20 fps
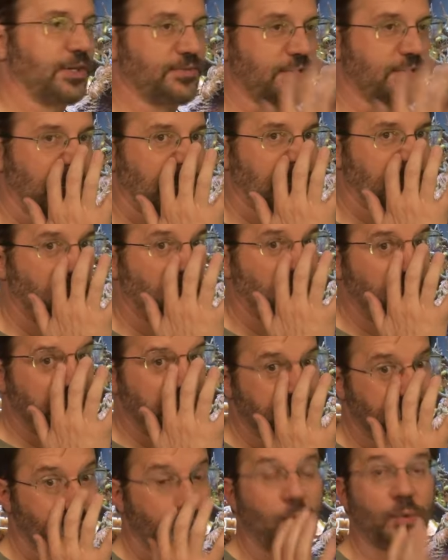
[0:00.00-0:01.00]
time, or we
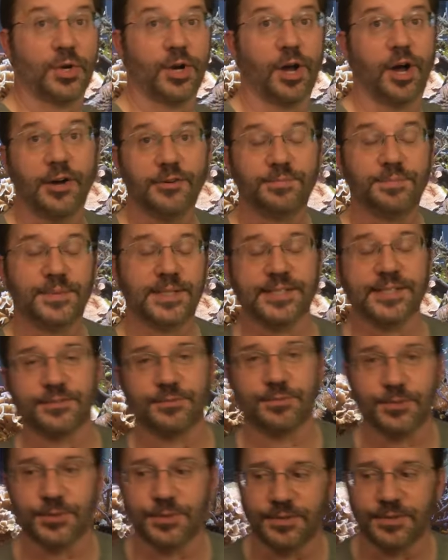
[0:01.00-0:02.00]
blow it off because
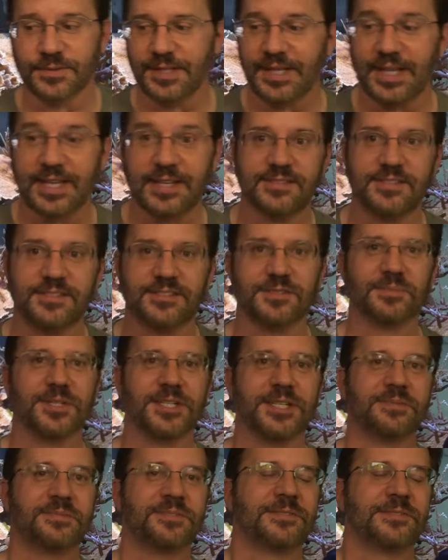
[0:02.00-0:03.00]
we're lazy
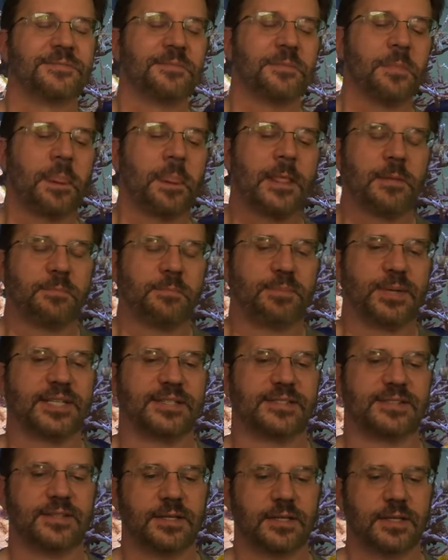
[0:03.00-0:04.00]
sometimes.
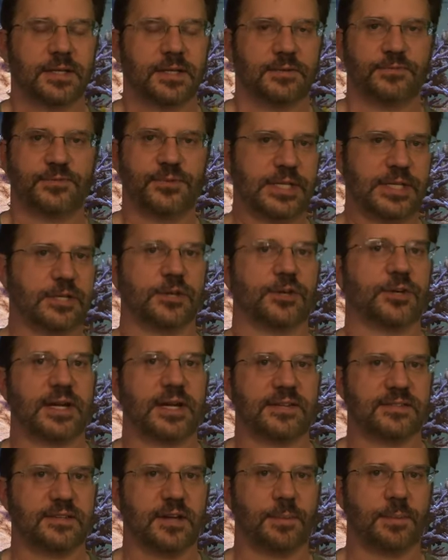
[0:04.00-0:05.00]
But vinegar
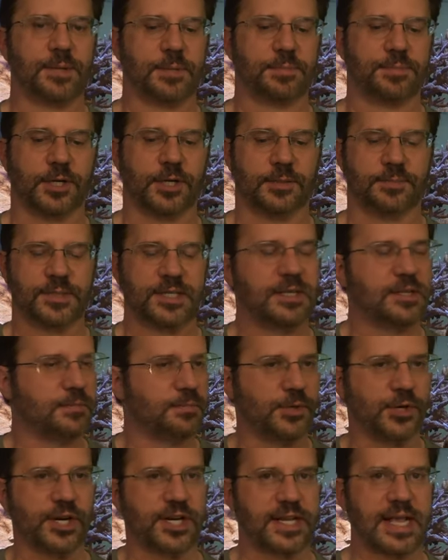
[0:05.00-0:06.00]
has not been a problem, and the
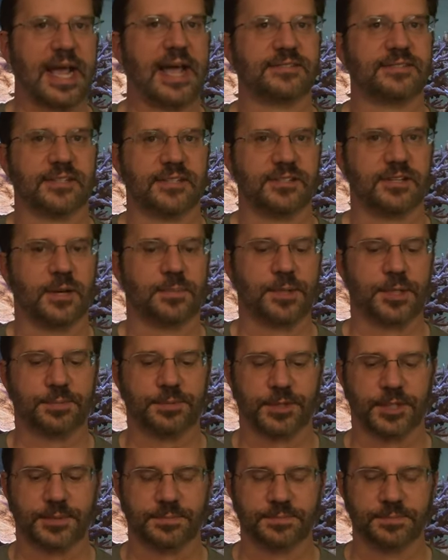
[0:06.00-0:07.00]
muriatic acid has not been a
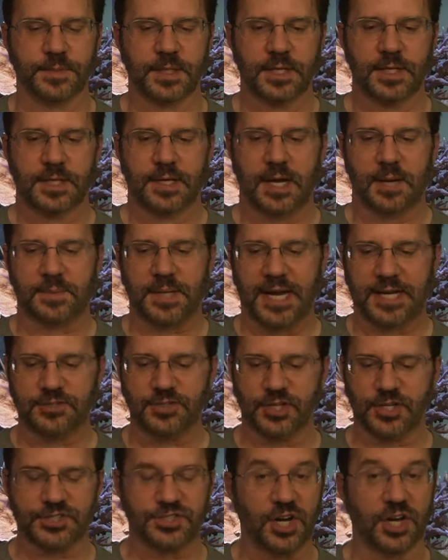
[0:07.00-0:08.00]
problem. I mean, I
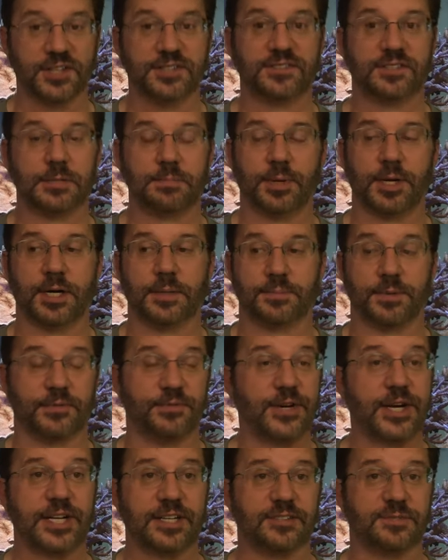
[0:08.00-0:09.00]
took a Tunze pump, a
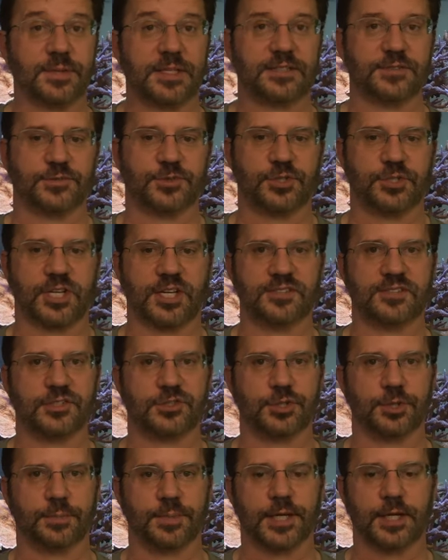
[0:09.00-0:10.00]
very expensive Tunze
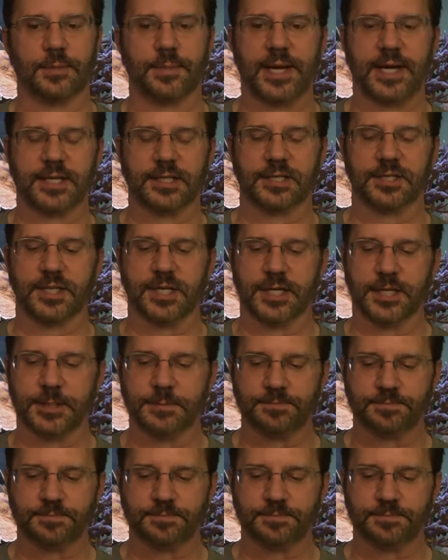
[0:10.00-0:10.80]
Turbelle back in the day,